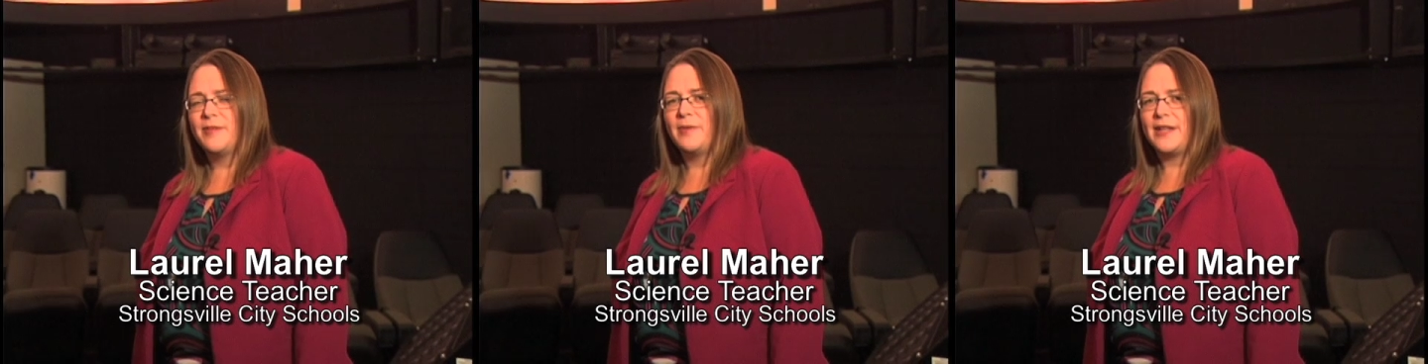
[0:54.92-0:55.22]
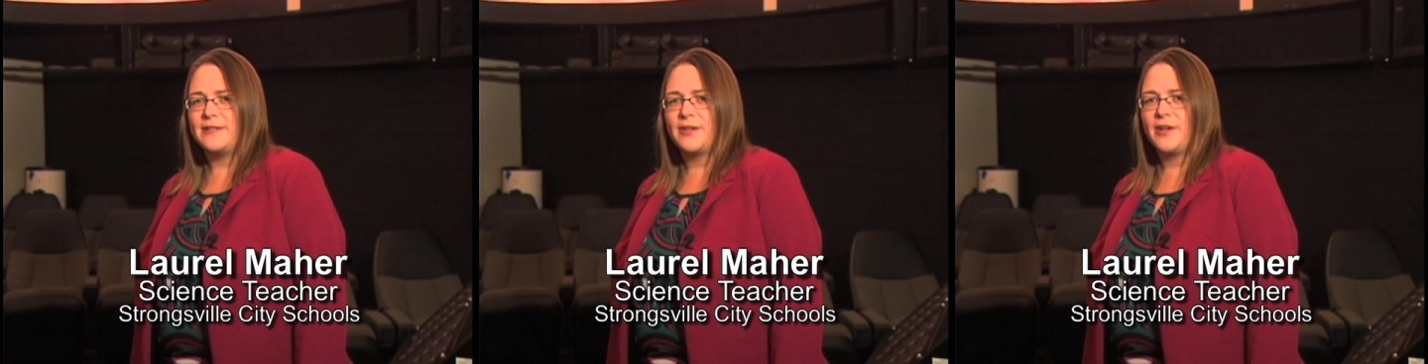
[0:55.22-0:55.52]
the
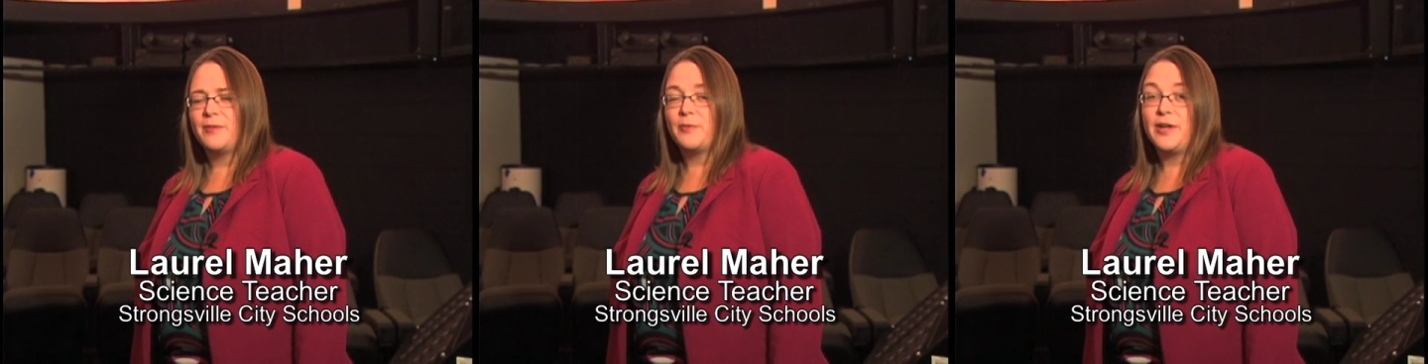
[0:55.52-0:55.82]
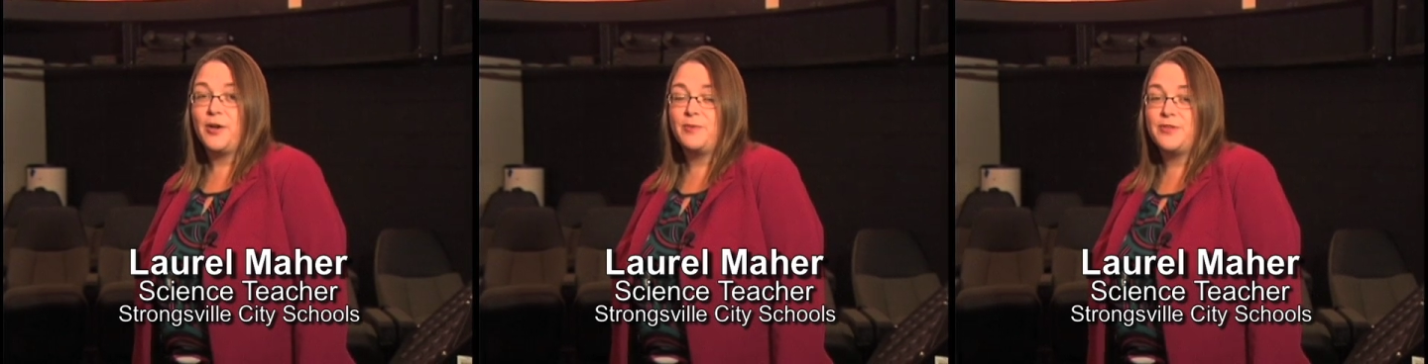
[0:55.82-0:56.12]
planetarium
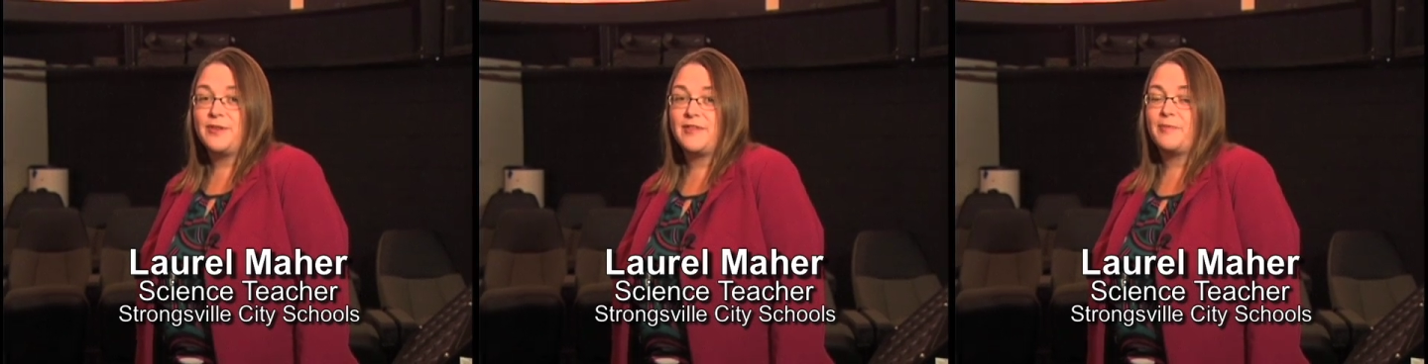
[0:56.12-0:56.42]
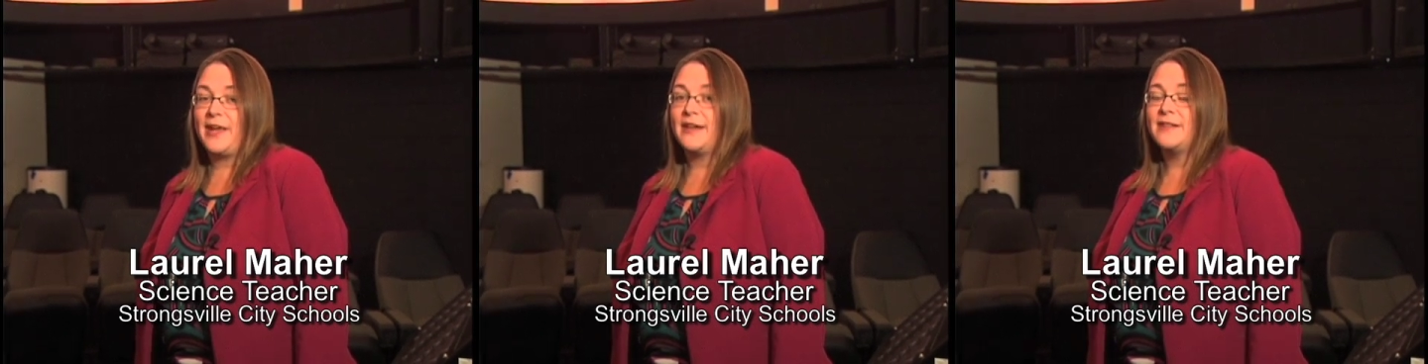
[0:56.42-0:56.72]
and we hope to
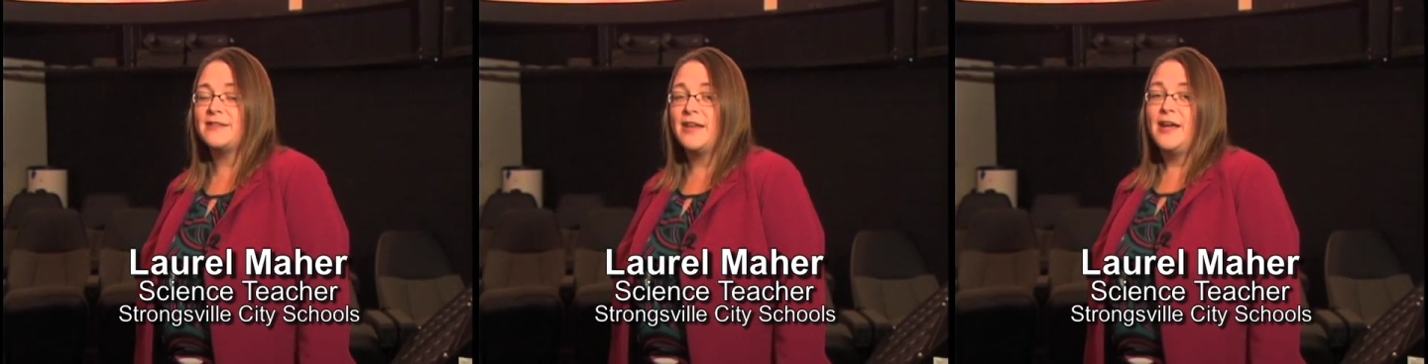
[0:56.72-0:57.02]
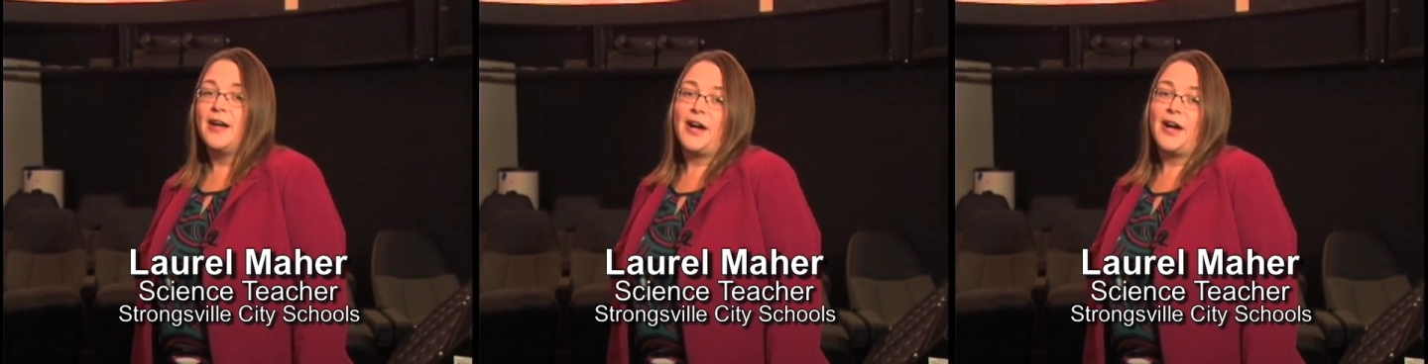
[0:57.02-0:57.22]
expand